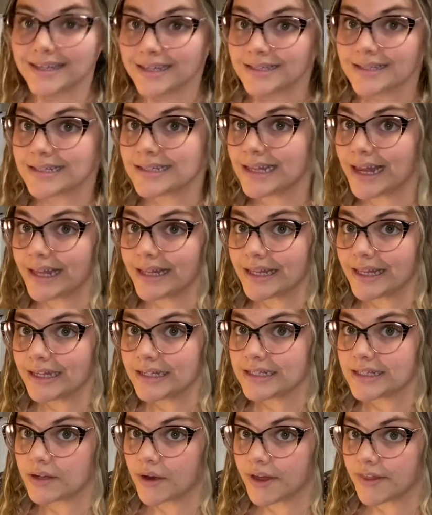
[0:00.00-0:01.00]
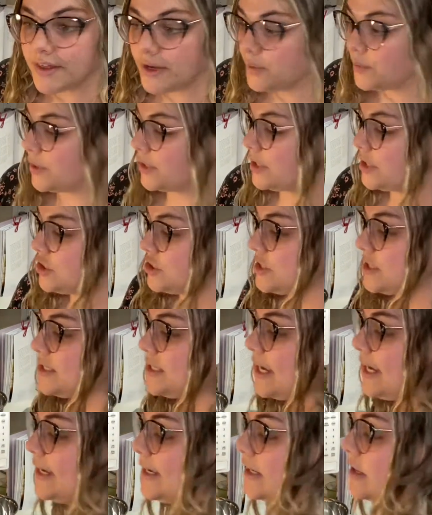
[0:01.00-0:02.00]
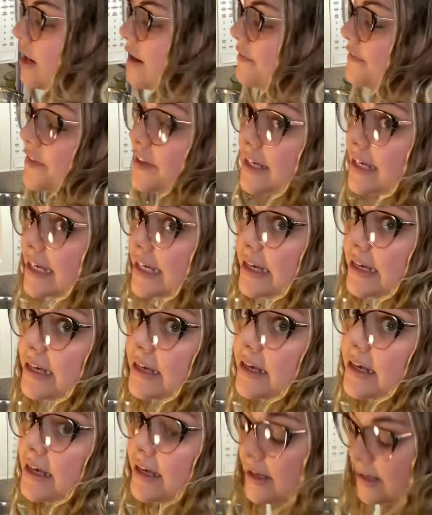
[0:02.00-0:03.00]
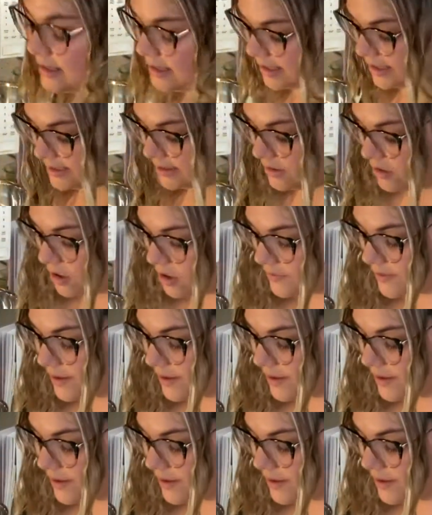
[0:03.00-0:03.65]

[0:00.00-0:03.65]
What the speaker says: slightly. So I think we're gonna just take it off the heat and call that